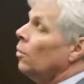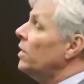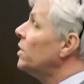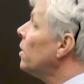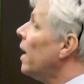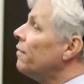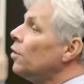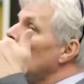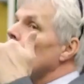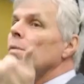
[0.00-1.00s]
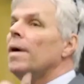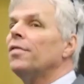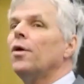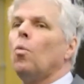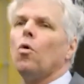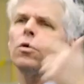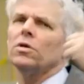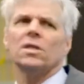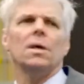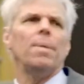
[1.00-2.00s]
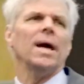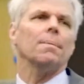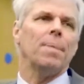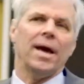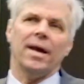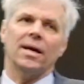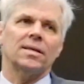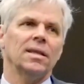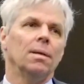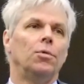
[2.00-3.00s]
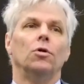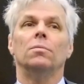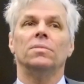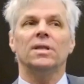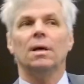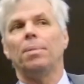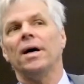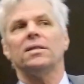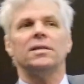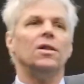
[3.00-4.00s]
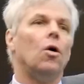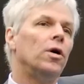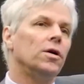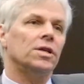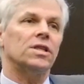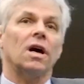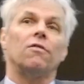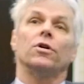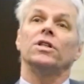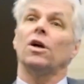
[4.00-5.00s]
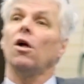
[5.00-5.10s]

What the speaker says: we still have to worry about the wars and the bank panics and the booms and the busts and the oil discoveries and